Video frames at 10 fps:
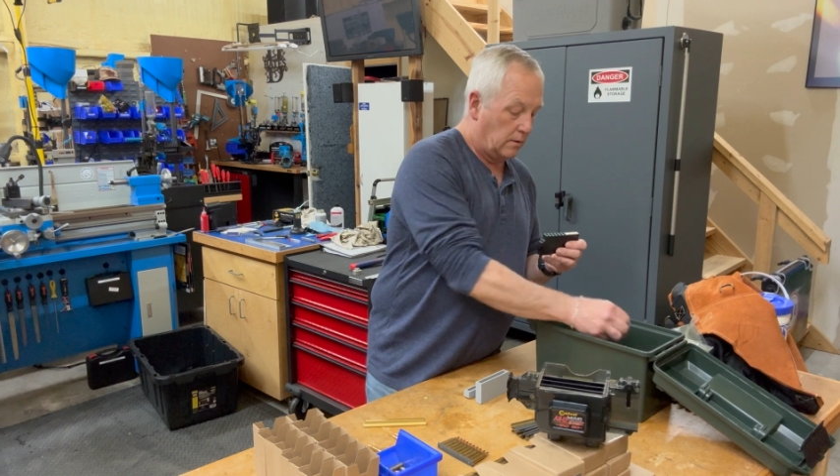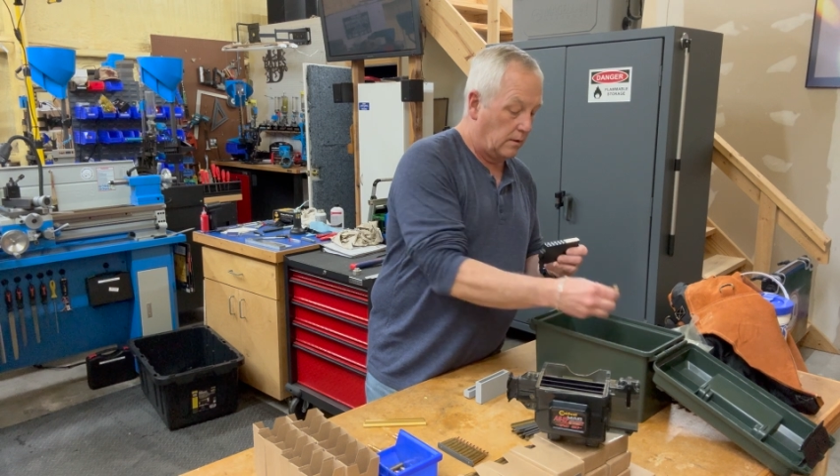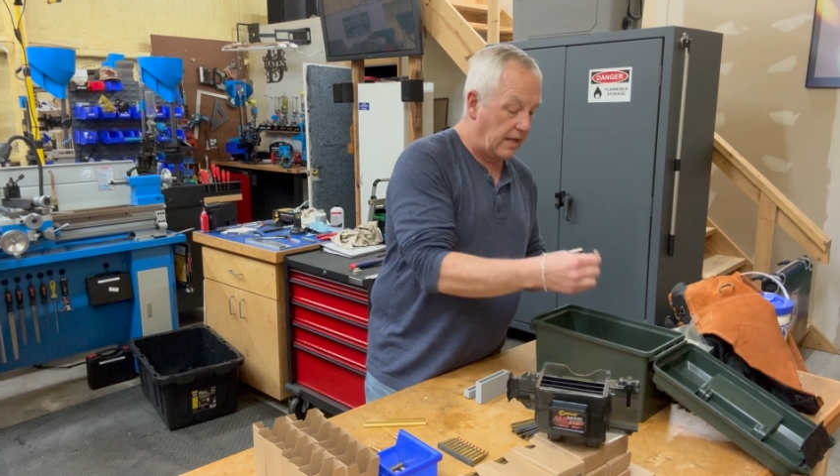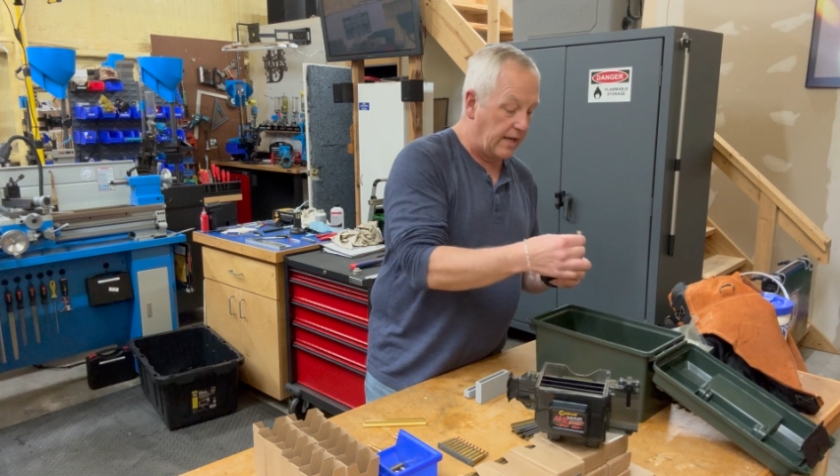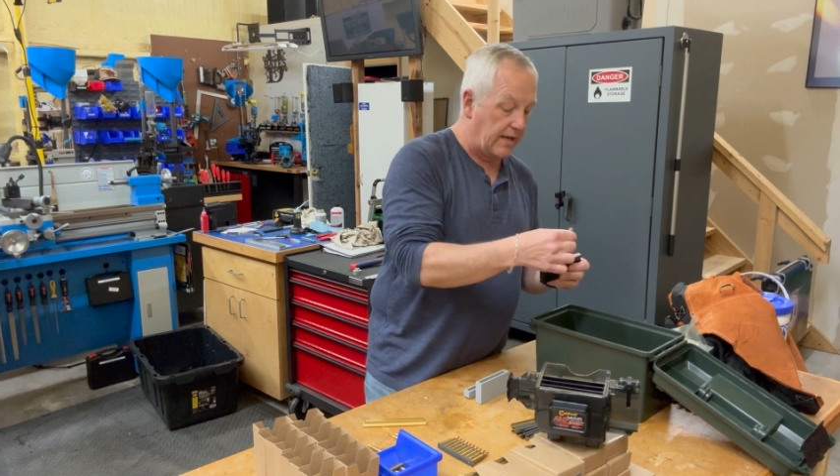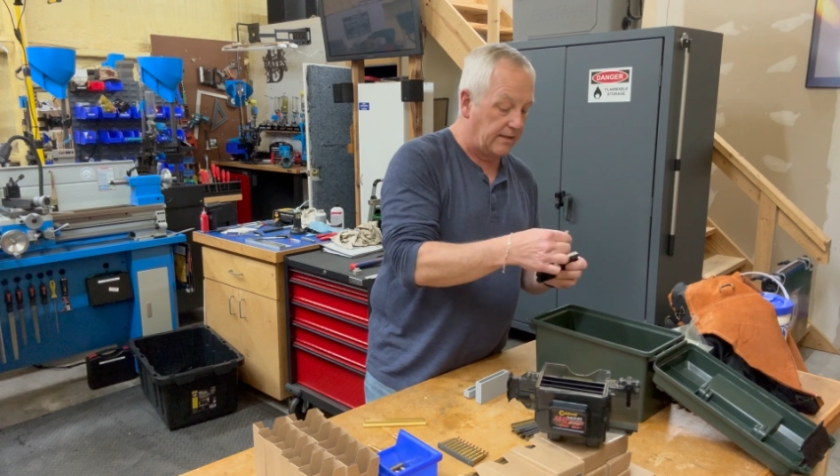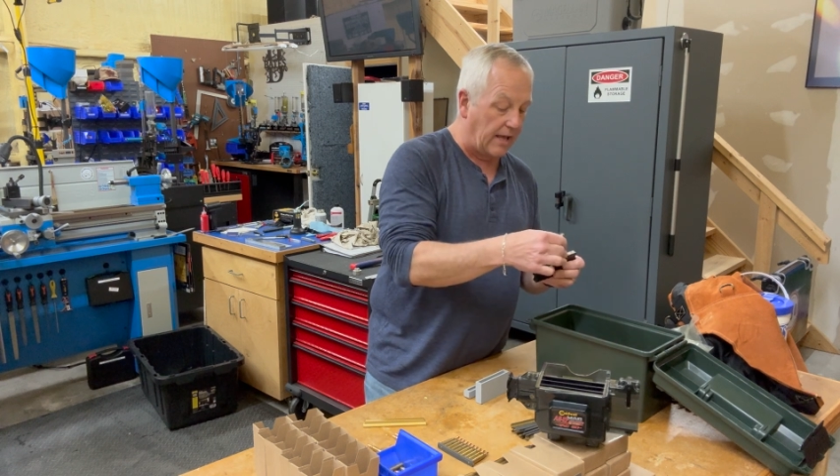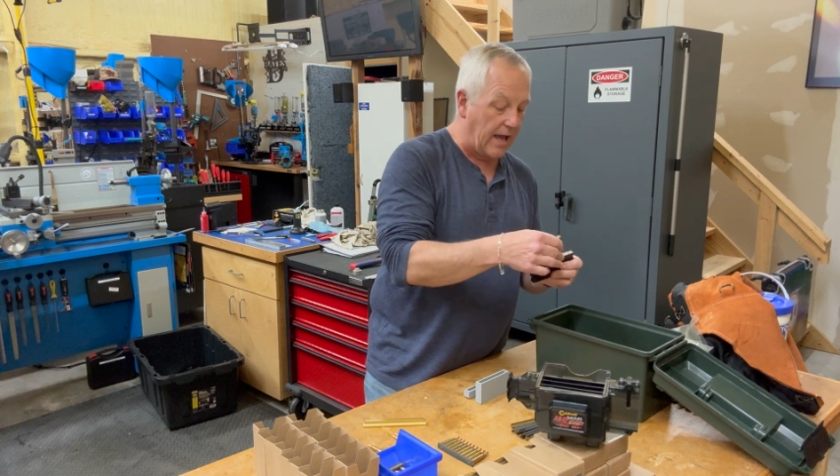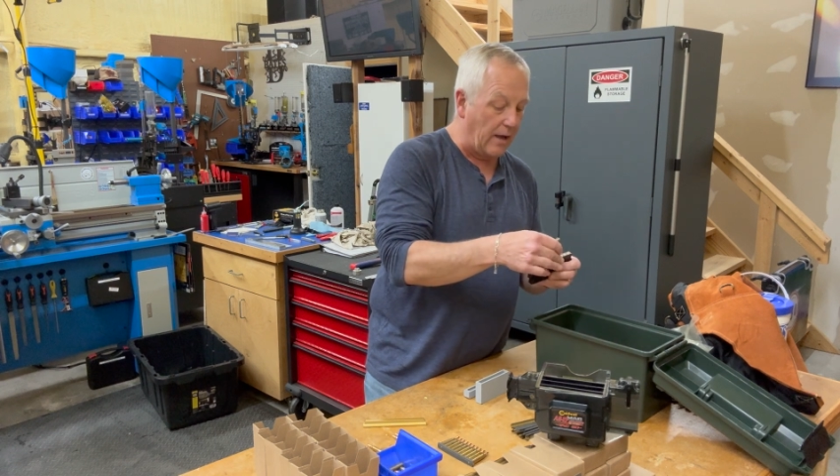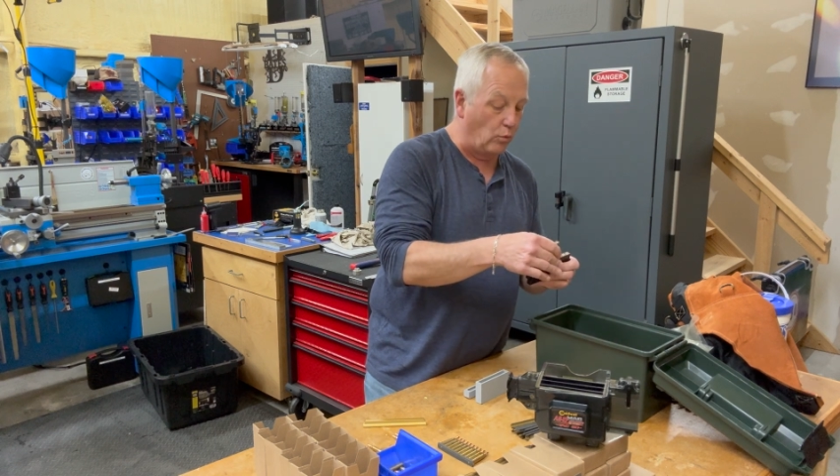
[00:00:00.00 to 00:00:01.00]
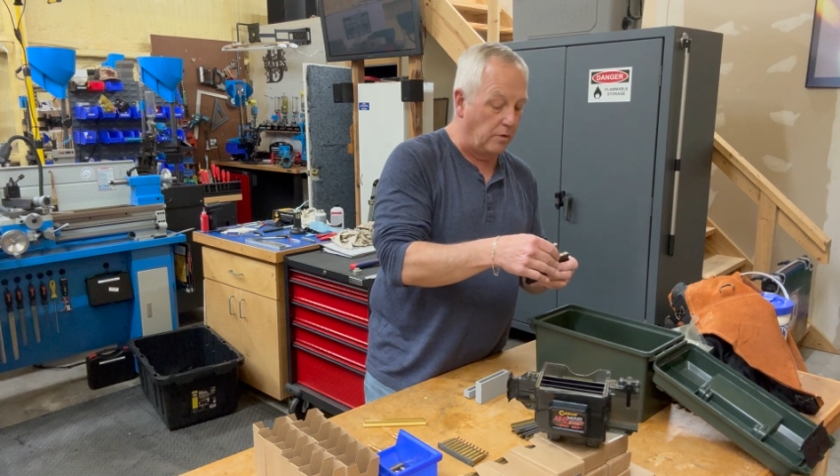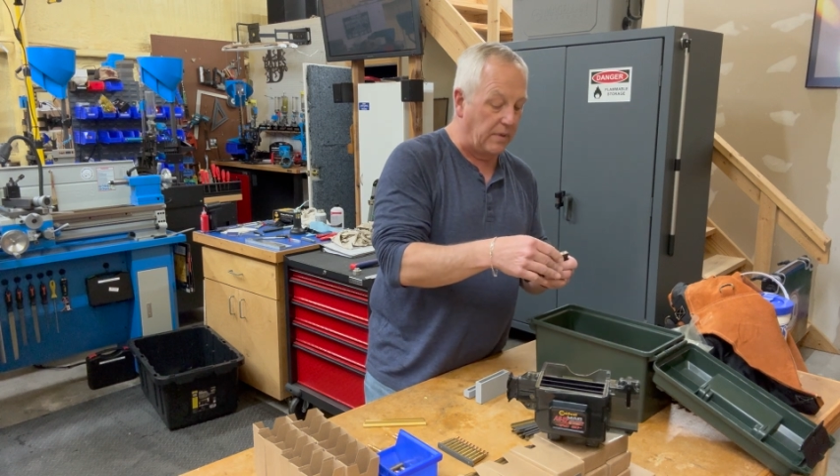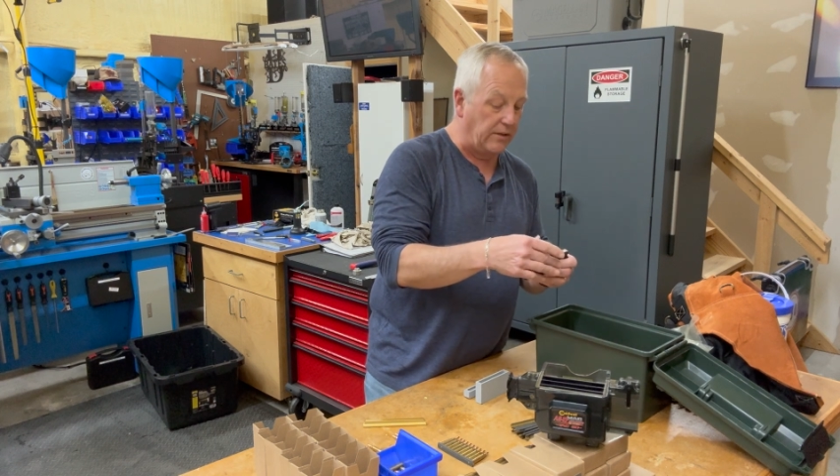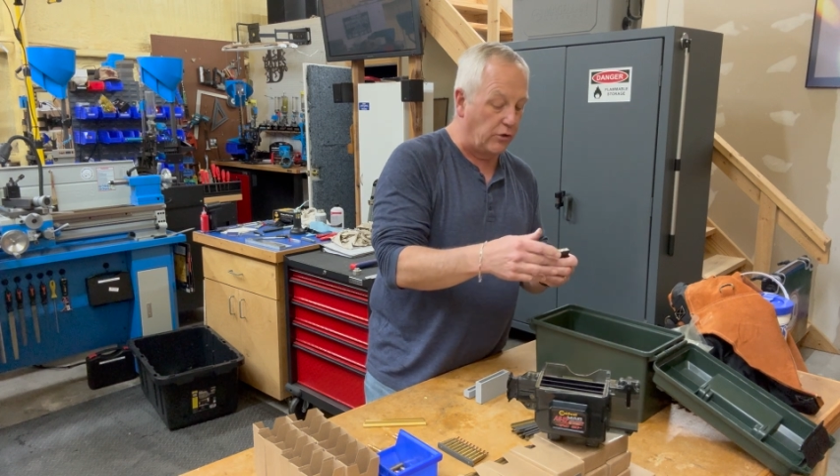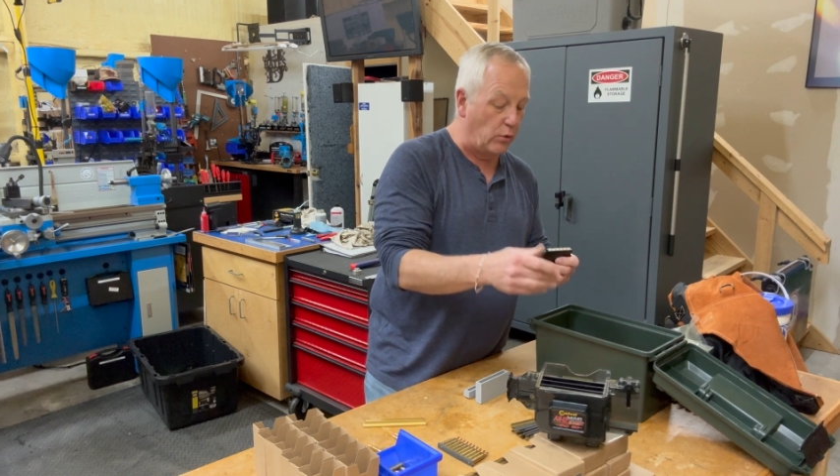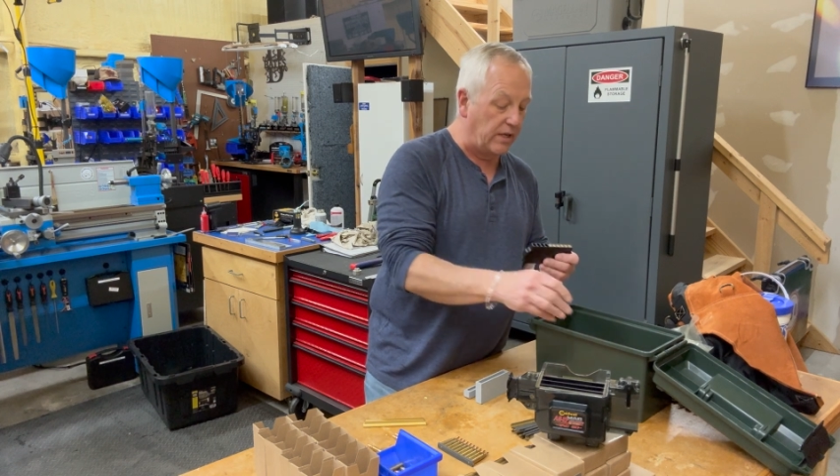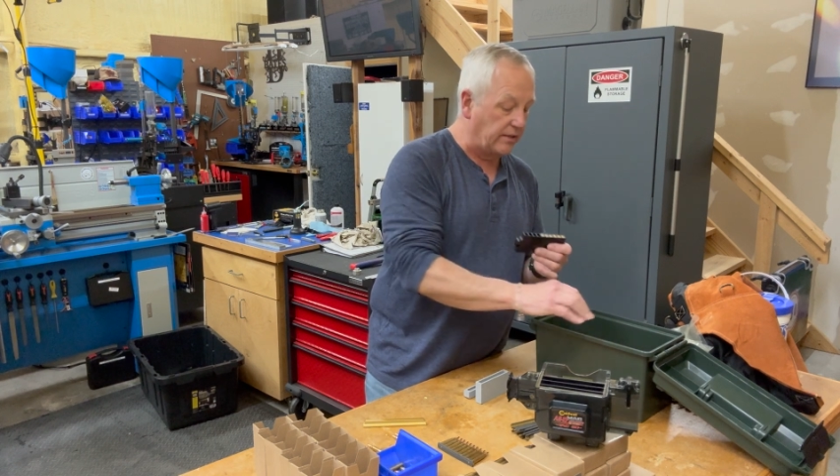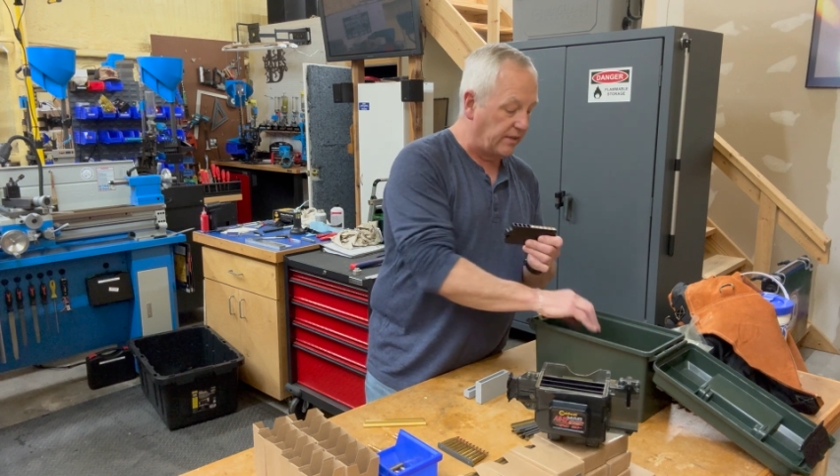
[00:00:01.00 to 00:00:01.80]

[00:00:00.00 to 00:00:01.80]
And I would be doing